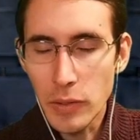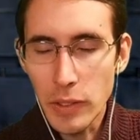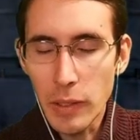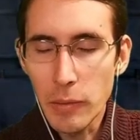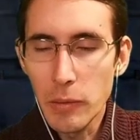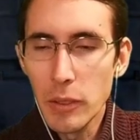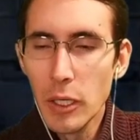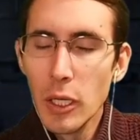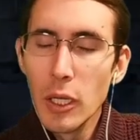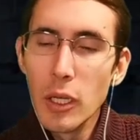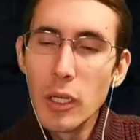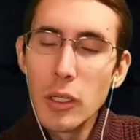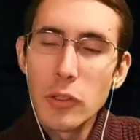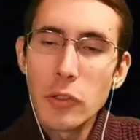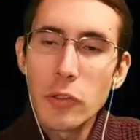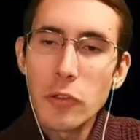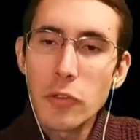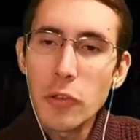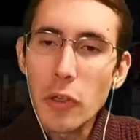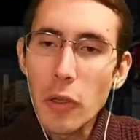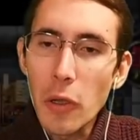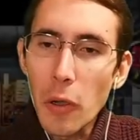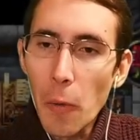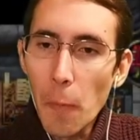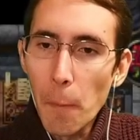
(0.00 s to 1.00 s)
Okay.
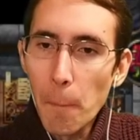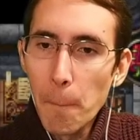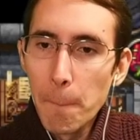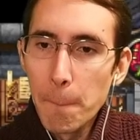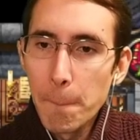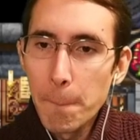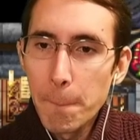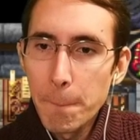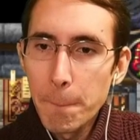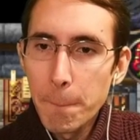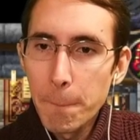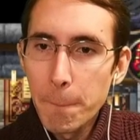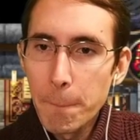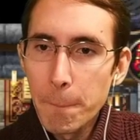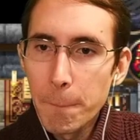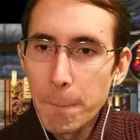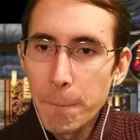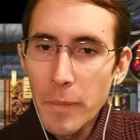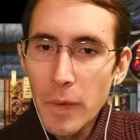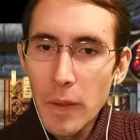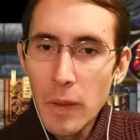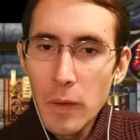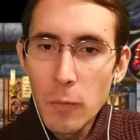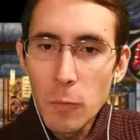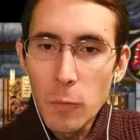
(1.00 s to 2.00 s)
So,
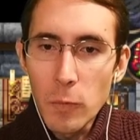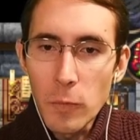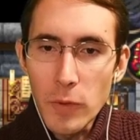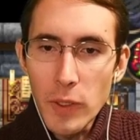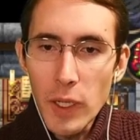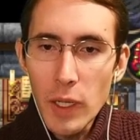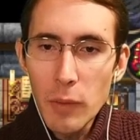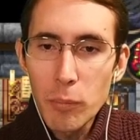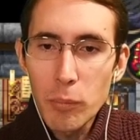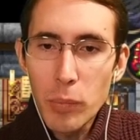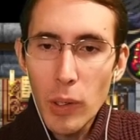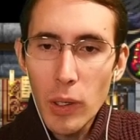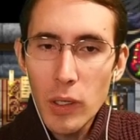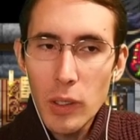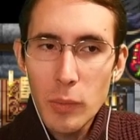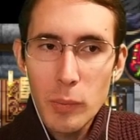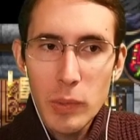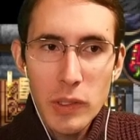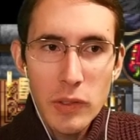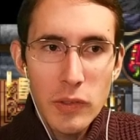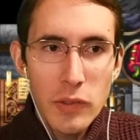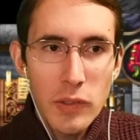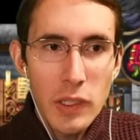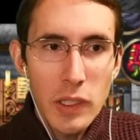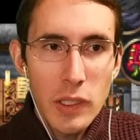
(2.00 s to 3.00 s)
we've got
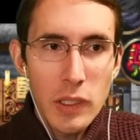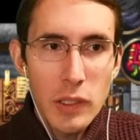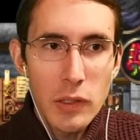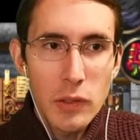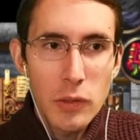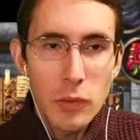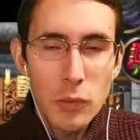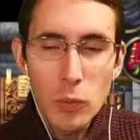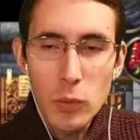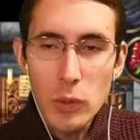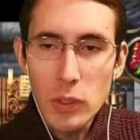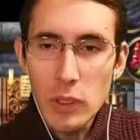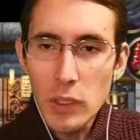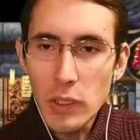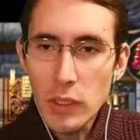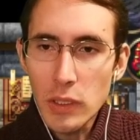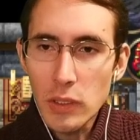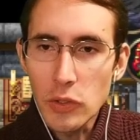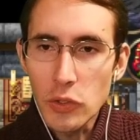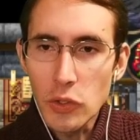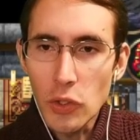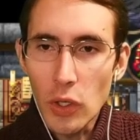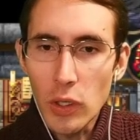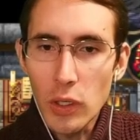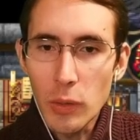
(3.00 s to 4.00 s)
Barnabas. He can do
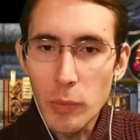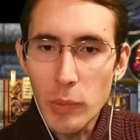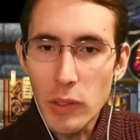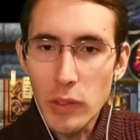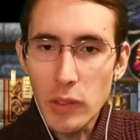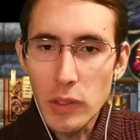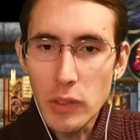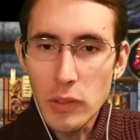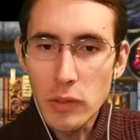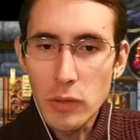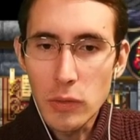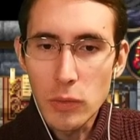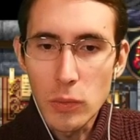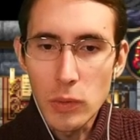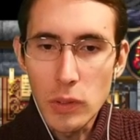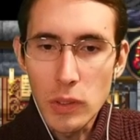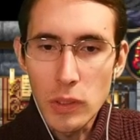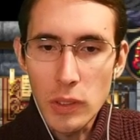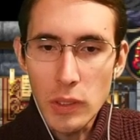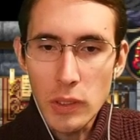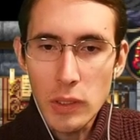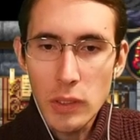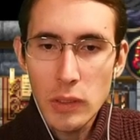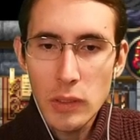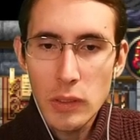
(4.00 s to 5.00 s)
work. Jaromir can do
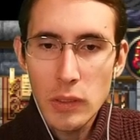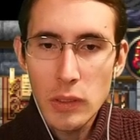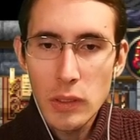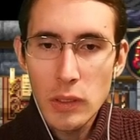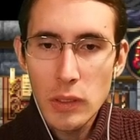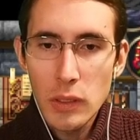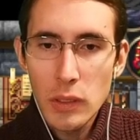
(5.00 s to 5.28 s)
work.